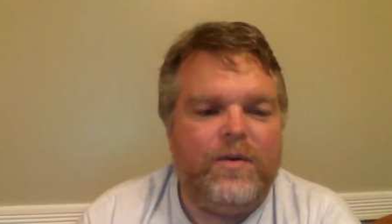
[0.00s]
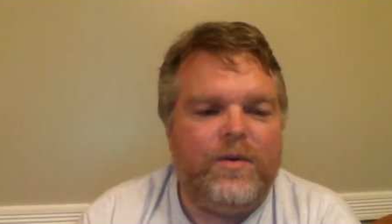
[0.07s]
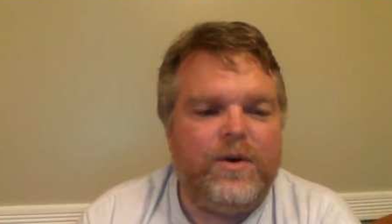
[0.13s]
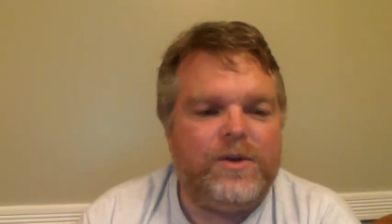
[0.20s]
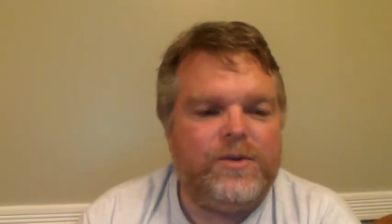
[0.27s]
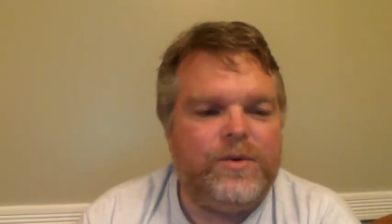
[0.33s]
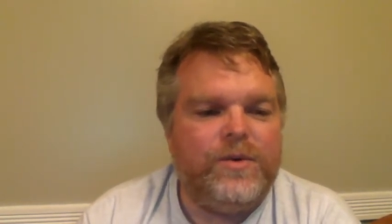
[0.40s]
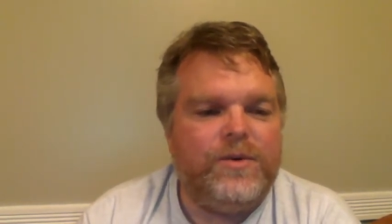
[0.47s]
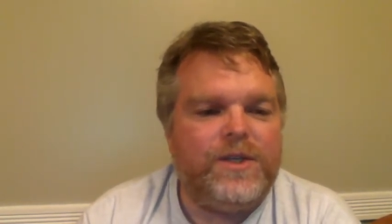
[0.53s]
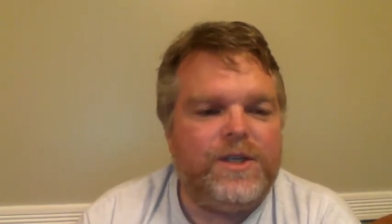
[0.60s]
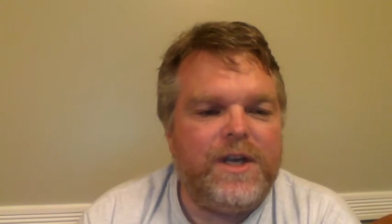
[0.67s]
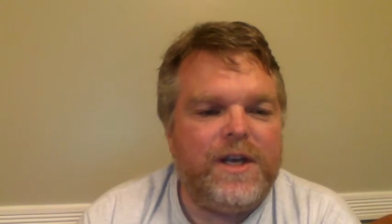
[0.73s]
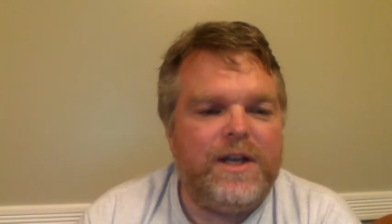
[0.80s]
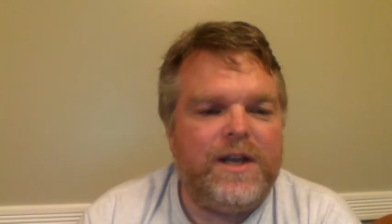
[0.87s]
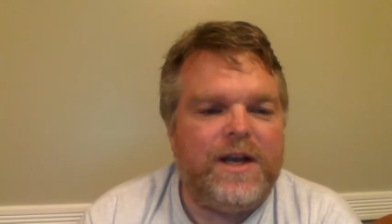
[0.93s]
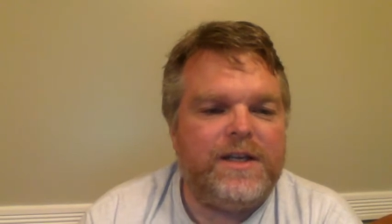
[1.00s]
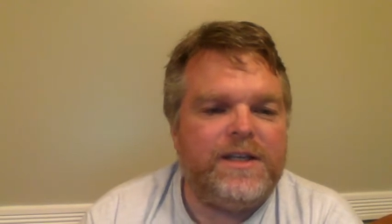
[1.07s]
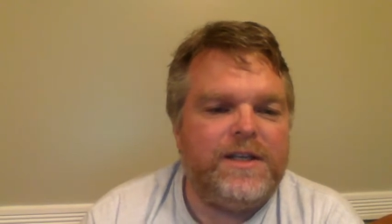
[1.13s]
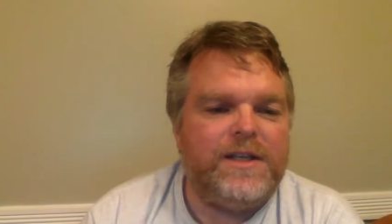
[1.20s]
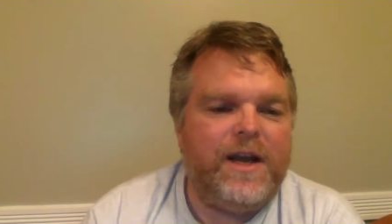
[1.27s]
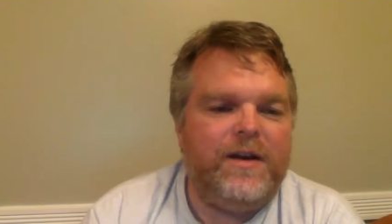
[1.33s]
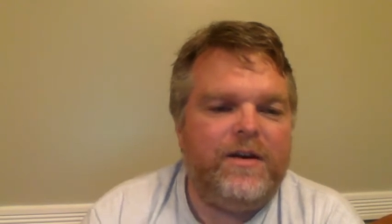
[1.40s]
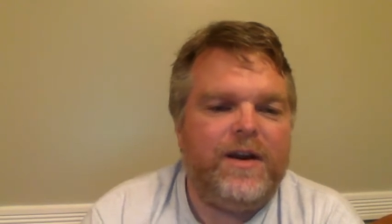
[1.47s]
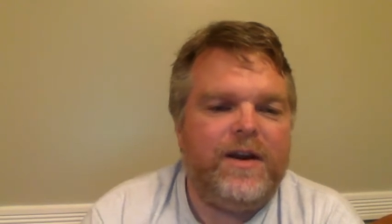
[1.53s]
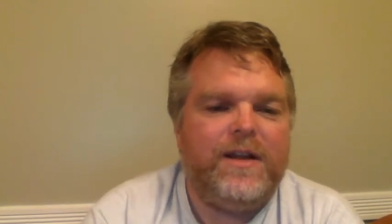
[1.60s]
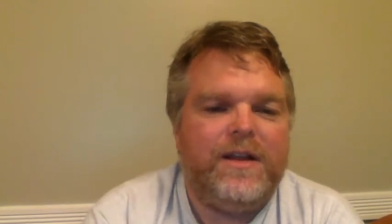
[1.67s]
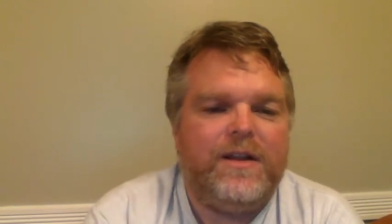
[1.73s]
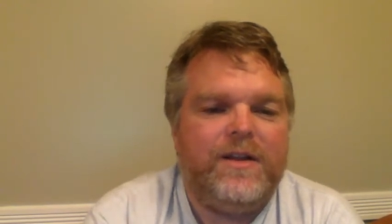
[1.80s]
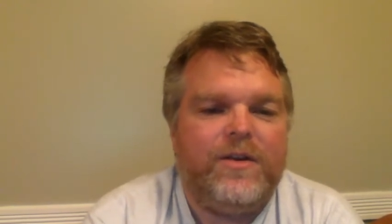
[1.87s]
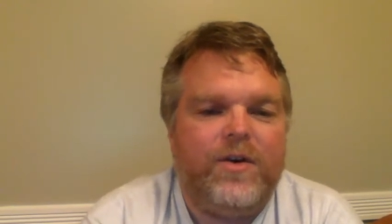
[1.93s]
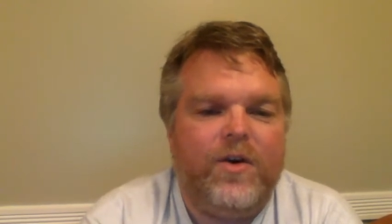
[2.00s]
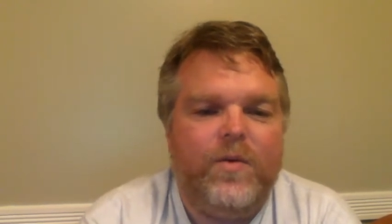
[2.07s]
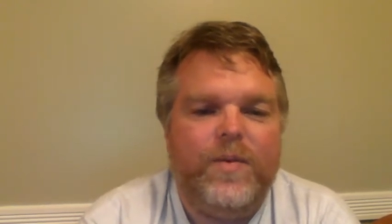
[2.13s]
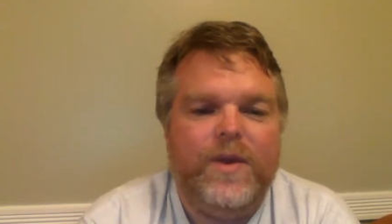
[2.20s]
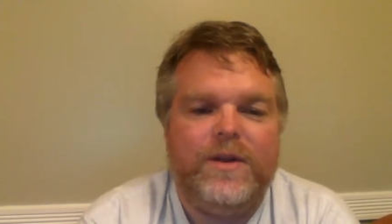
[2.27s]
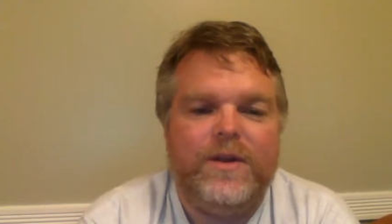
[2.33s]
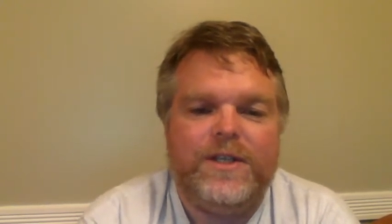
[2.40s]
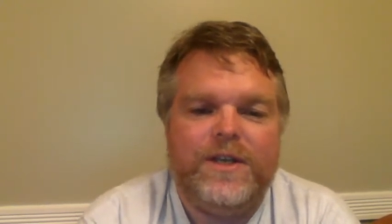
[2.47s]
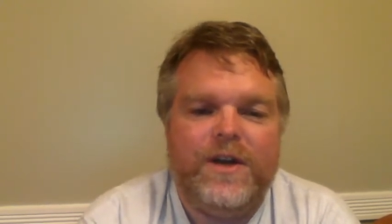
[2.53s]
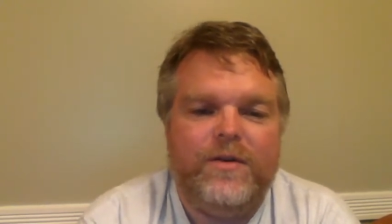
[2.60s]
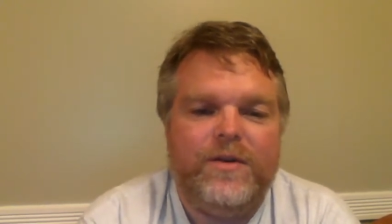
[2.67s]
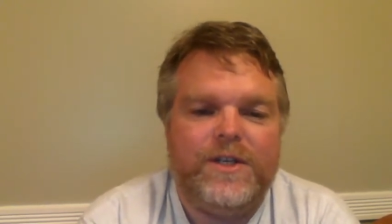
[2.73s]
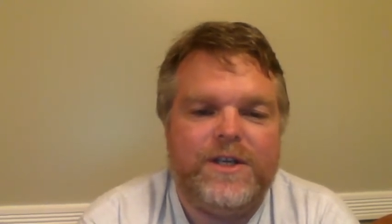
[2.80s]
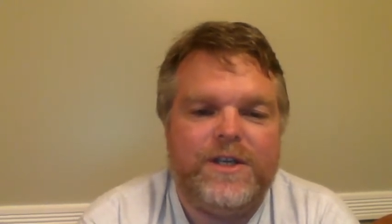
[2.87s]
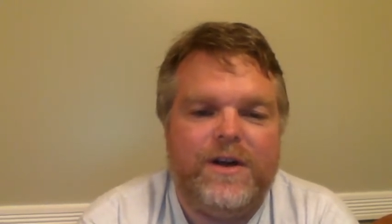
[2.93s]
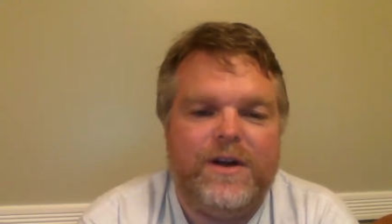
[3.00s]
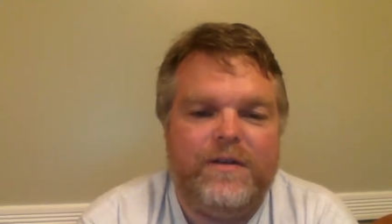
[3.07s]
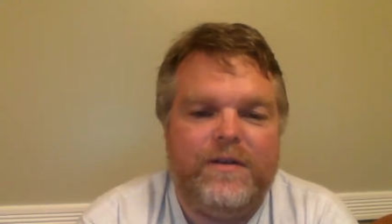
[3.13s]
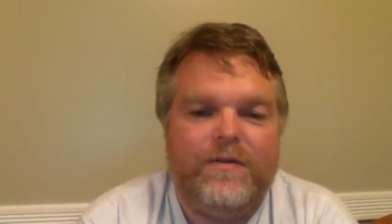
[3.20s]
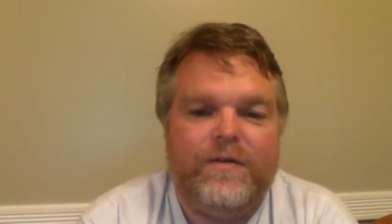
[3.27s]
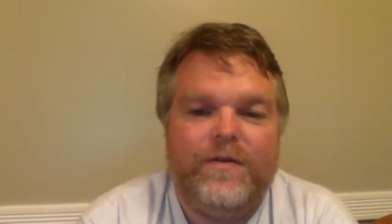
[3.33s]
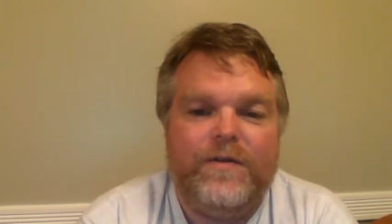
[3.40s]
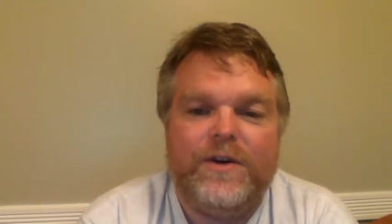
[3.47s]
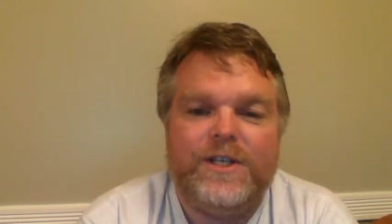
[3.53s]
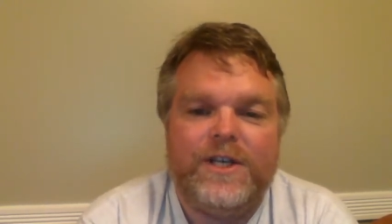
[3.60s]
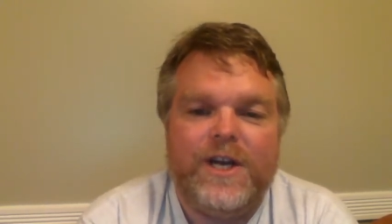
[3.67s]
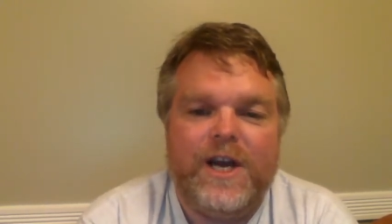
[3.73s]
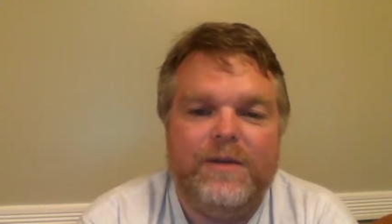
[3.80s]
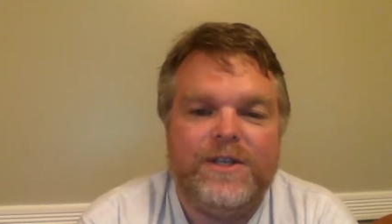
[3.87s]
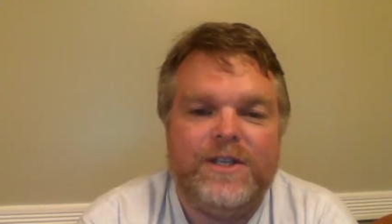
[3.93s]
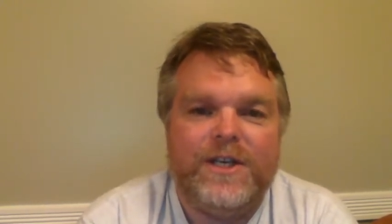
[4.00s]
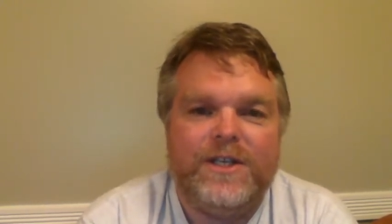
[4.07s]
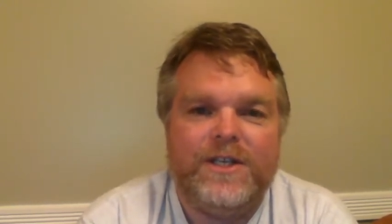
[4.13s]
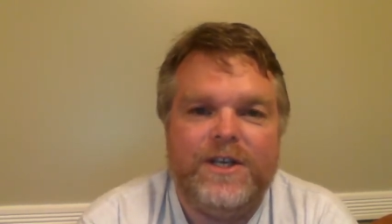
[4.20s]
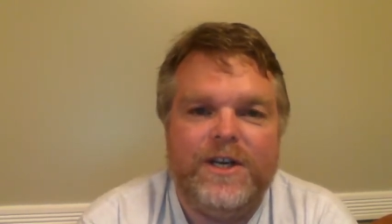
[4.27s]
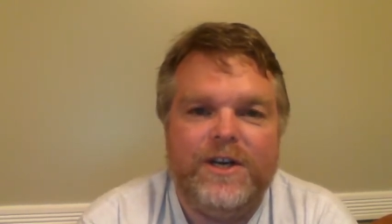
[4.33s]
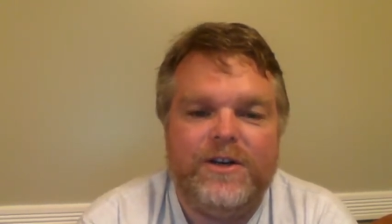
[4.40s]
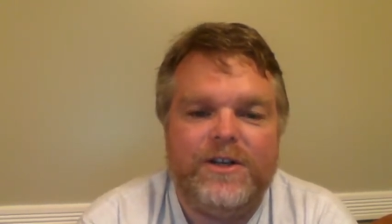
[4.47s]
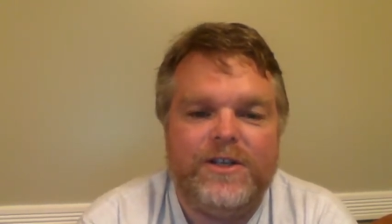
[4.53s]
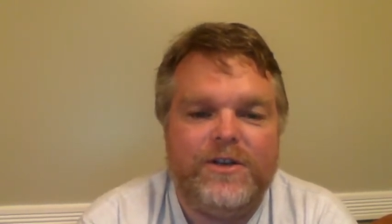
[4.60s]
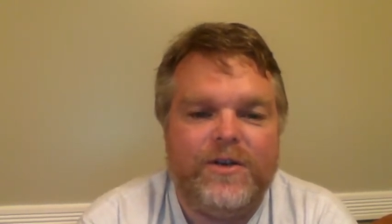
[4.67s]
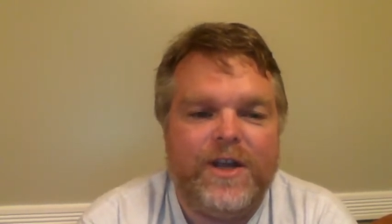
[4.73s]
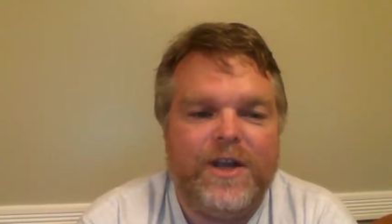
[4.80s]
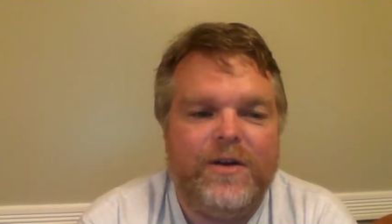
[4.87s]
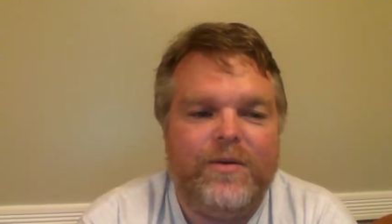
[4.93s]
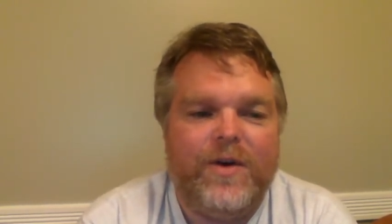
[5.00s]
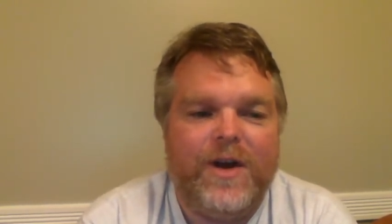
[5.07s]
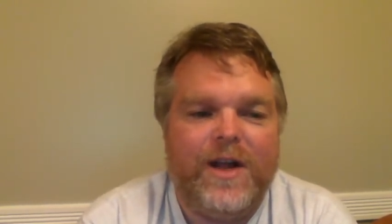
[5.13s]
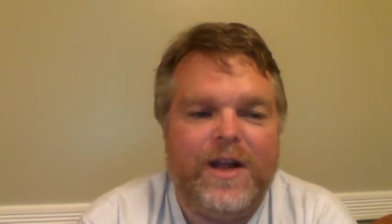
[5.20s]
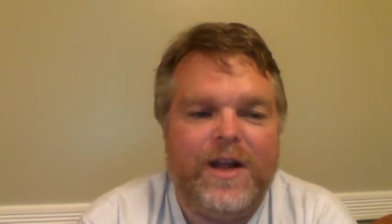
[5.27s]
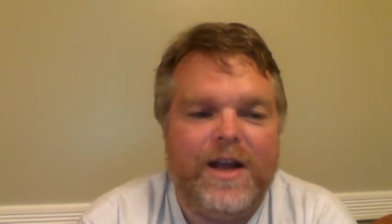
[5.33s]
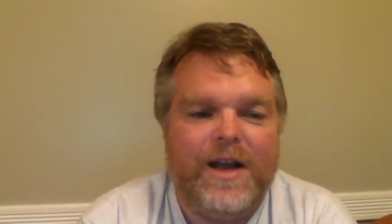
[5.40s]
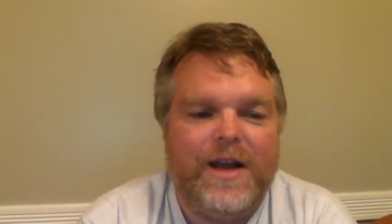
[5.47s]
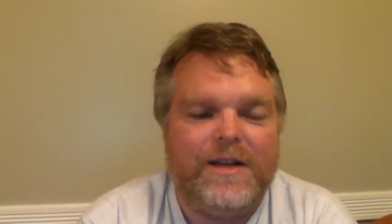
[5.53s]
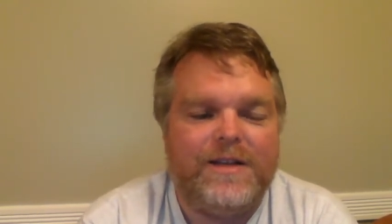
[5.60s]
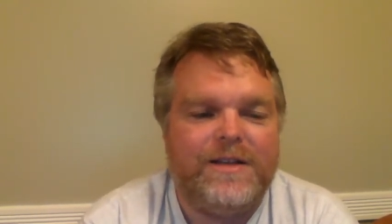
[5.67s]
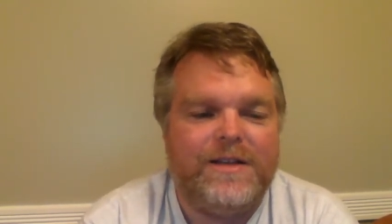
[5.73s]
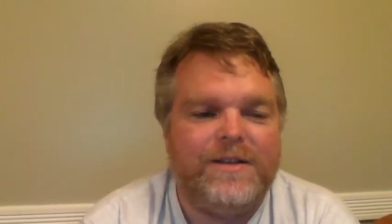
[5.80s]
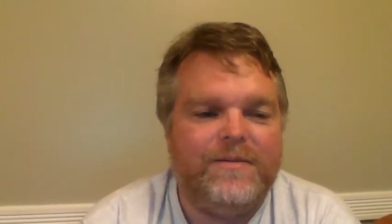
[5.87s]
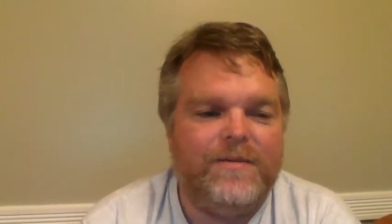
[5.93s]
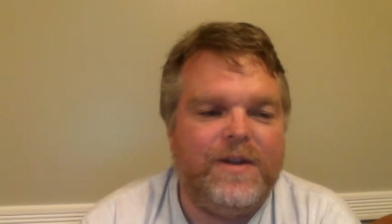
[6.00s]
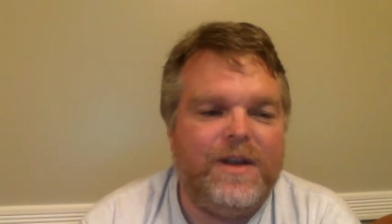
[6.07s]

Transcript: Rogue's Roost said last Saturday that their oatmeal stout is on, first time in six years, so get it while it lasts.